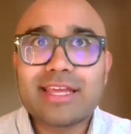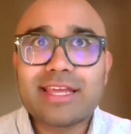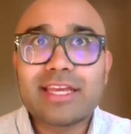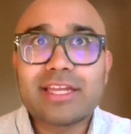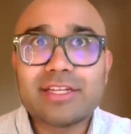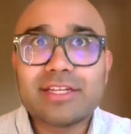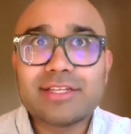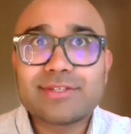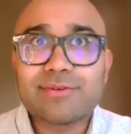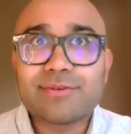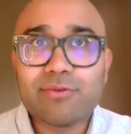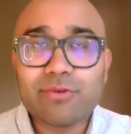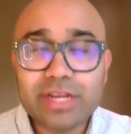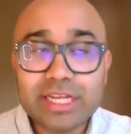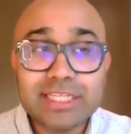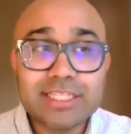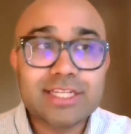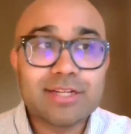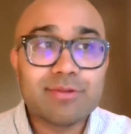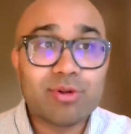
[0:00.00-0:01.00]
I think it is
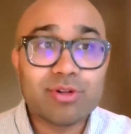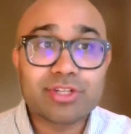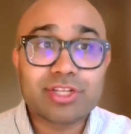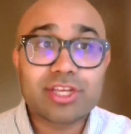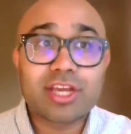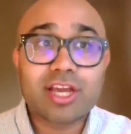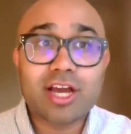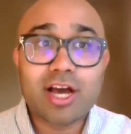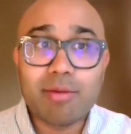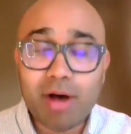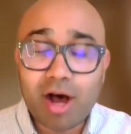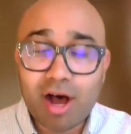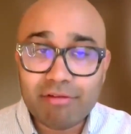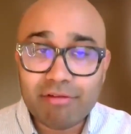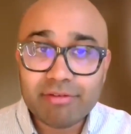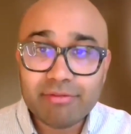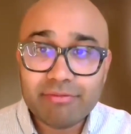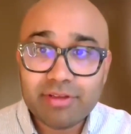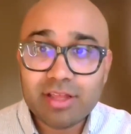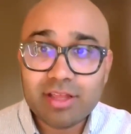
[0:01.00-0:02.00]
reasonable to come
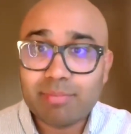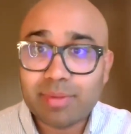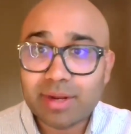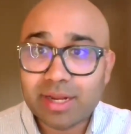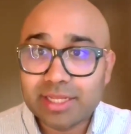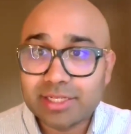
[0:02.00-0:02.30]
off of it.